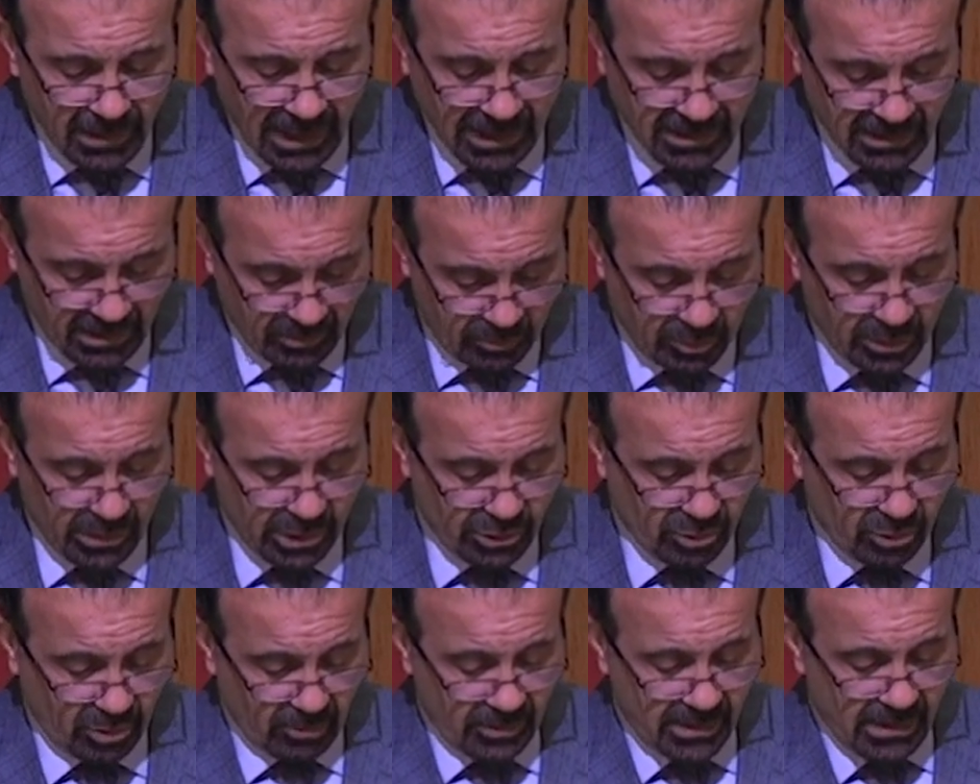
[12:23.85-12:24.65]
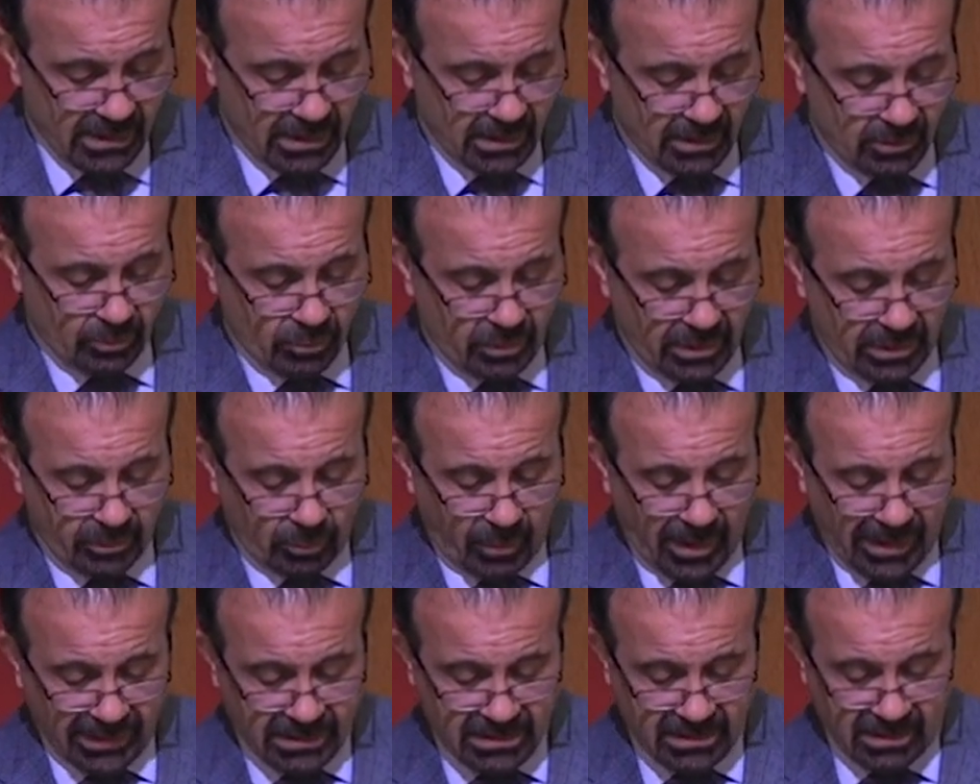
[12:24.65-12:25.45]
as a British dominion
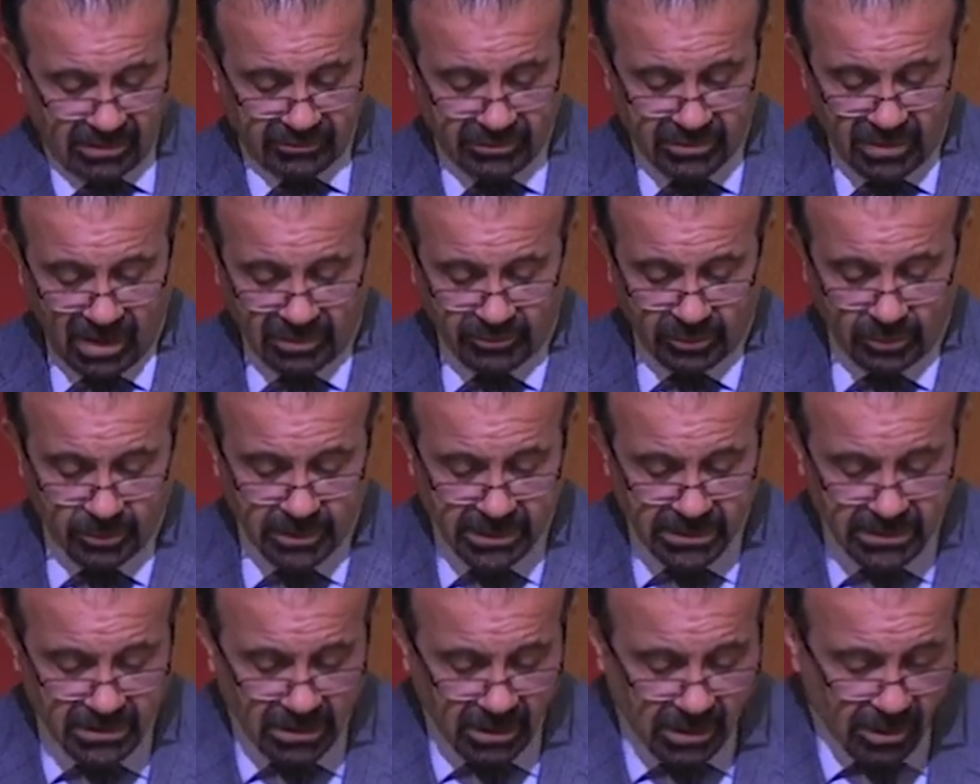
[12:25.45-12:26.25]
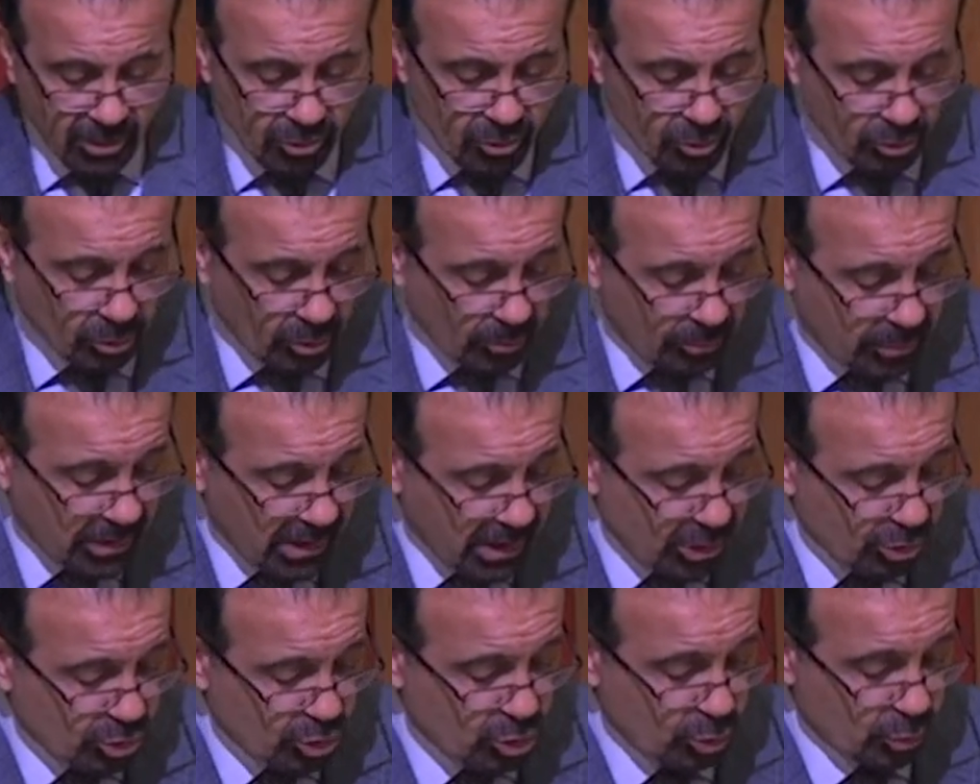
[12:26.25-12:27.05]
with white self-government,
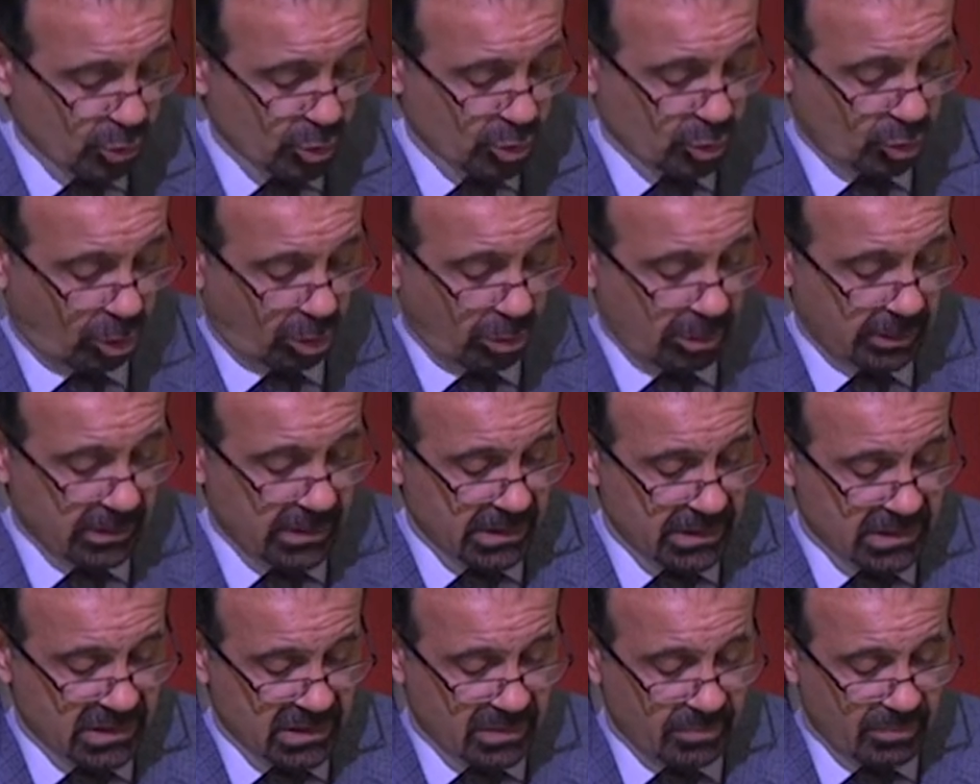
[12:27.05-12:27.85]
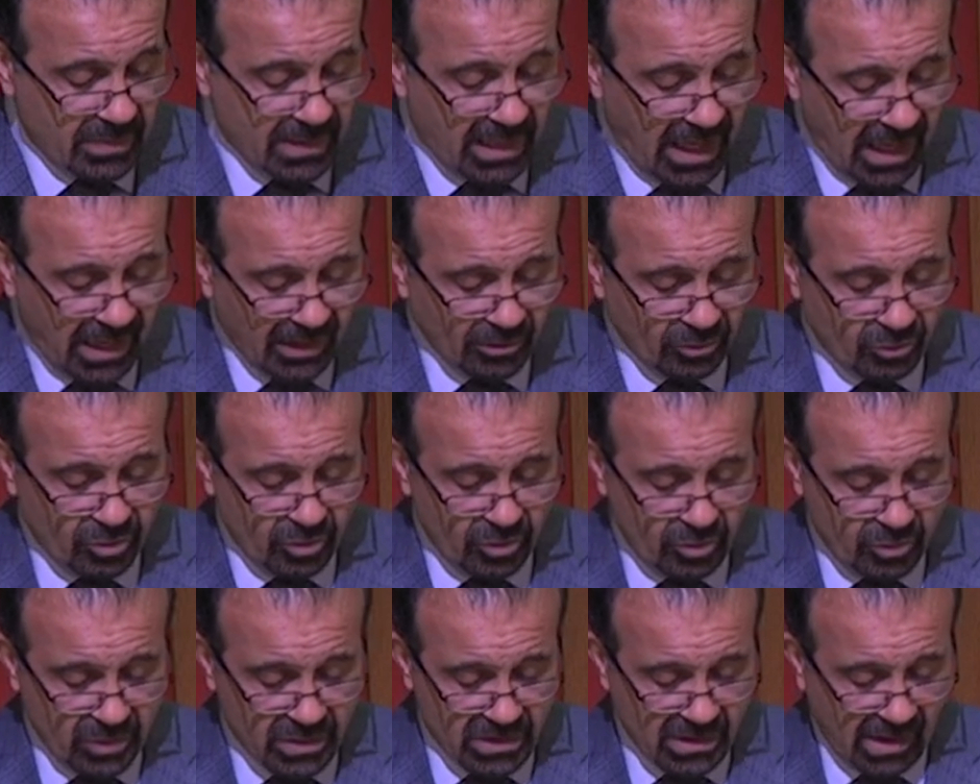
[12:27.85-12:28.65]
European Jewish colonists began
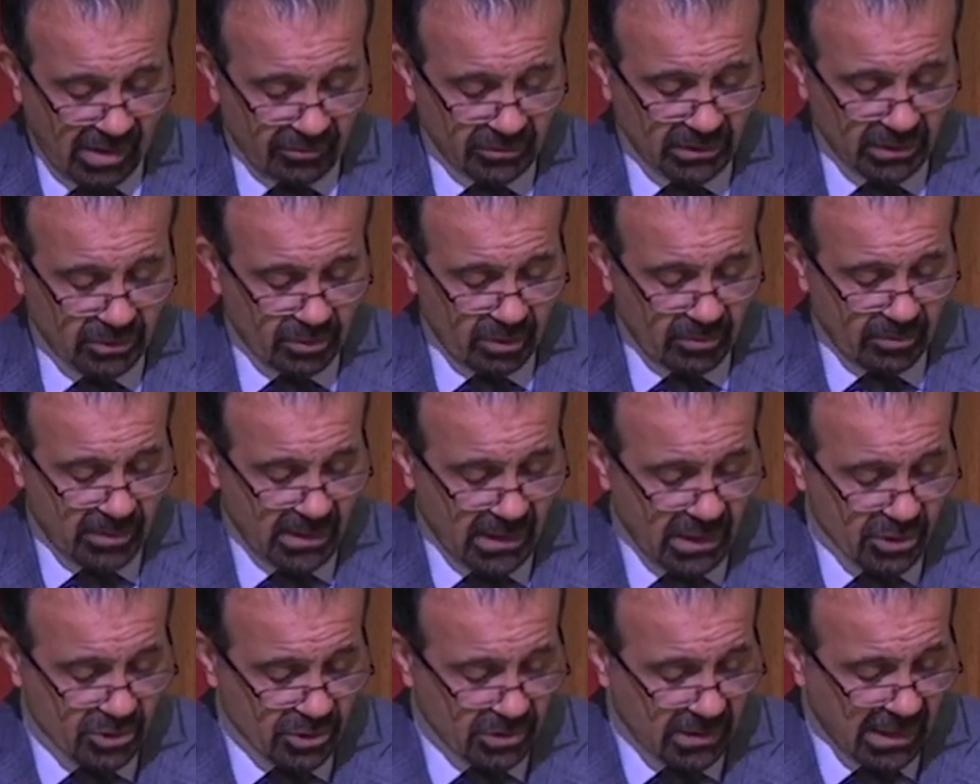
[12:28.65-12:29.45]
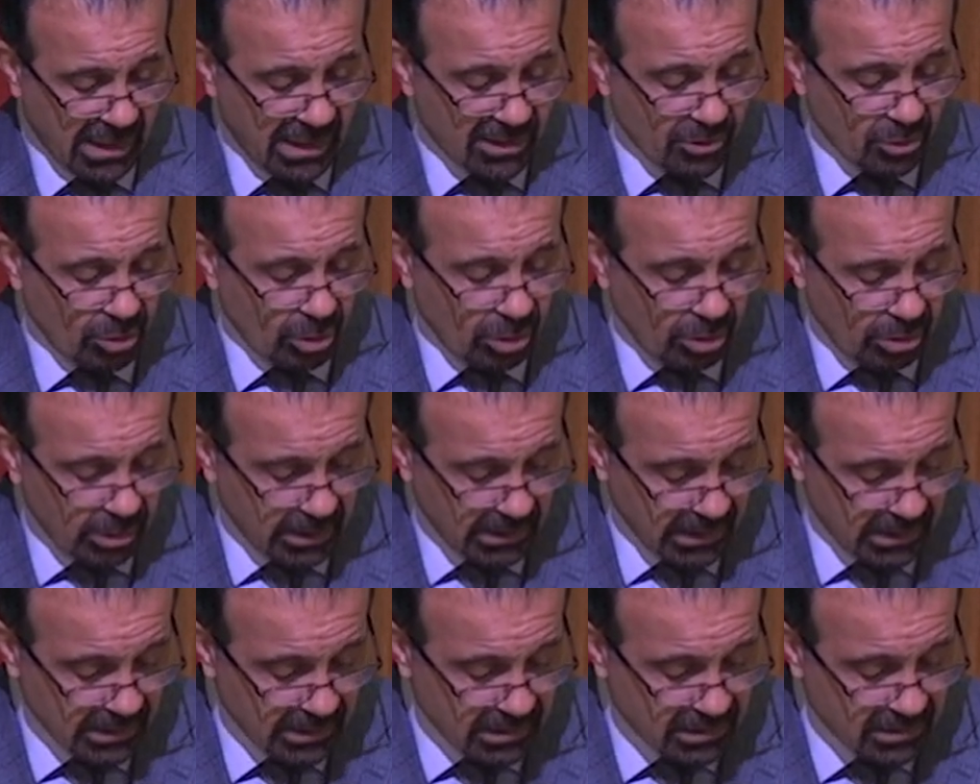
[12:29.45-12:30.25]
to use self-determination in
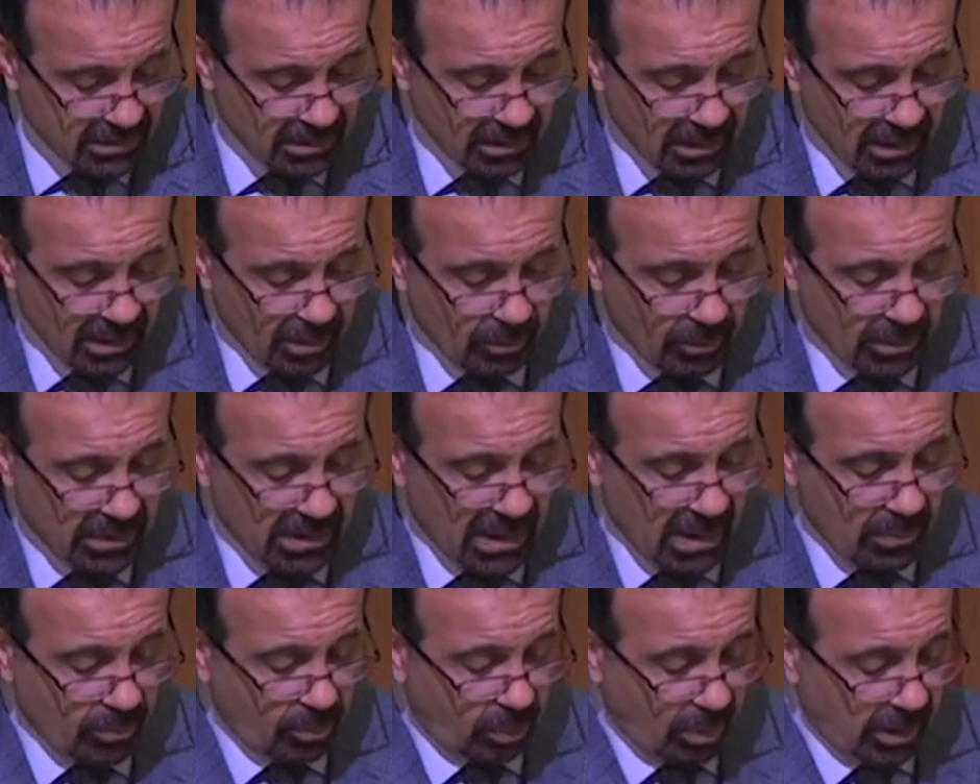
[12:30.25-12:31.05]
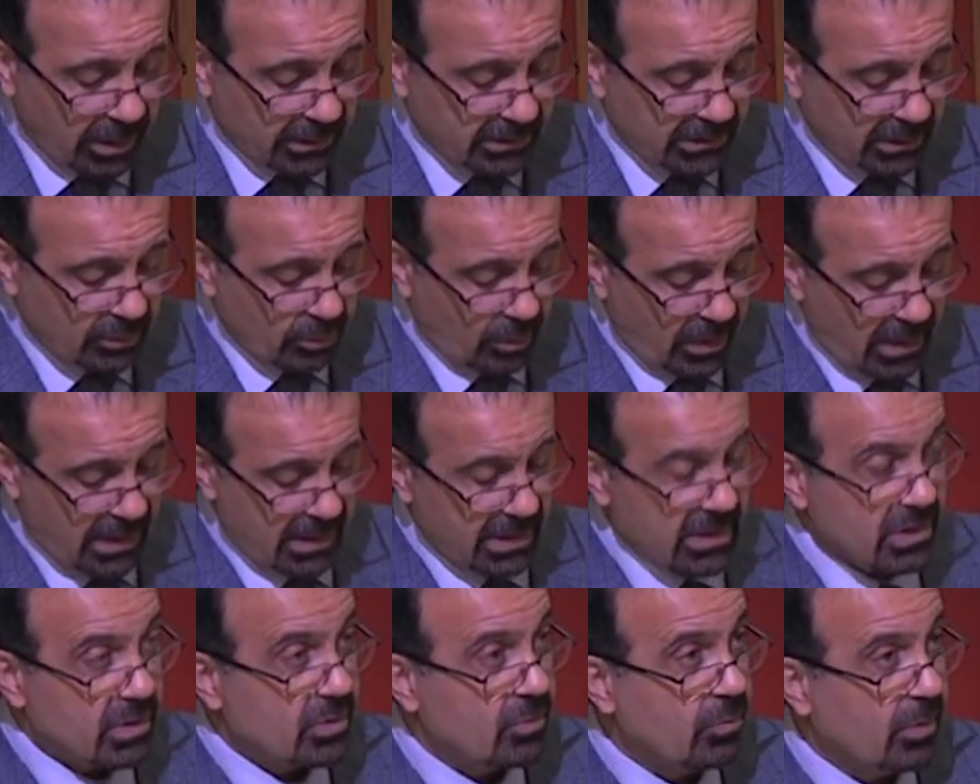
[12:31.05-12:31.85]
earnest when they parted
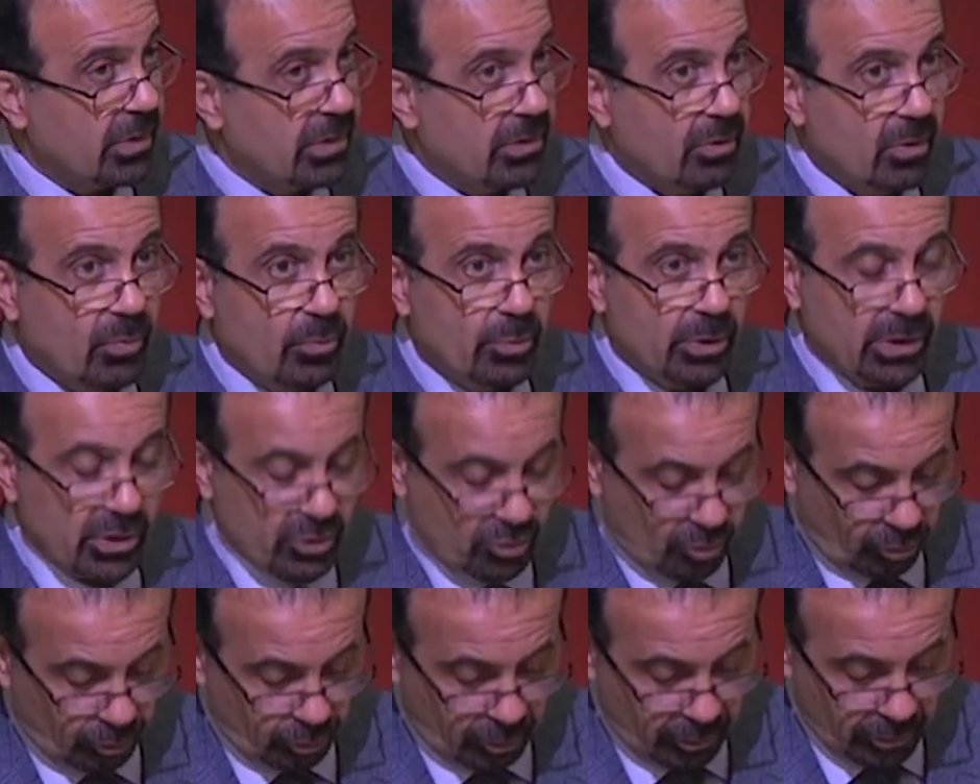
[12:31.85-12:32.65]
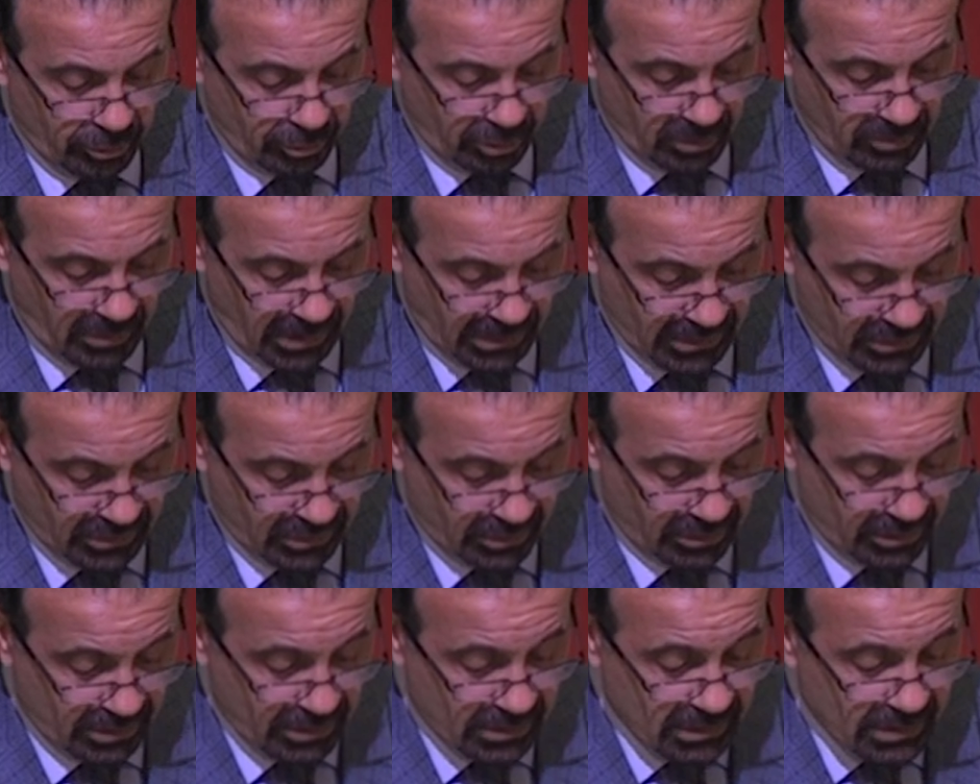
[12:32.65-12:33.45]
ways with their British colonial
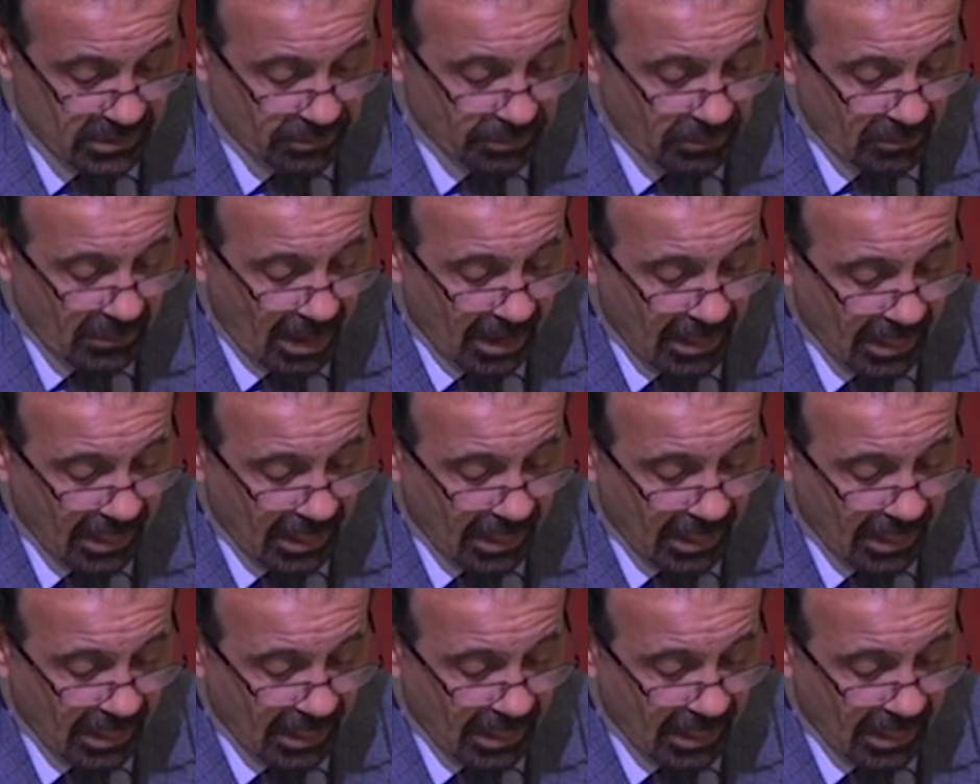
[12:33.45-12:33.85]
masters.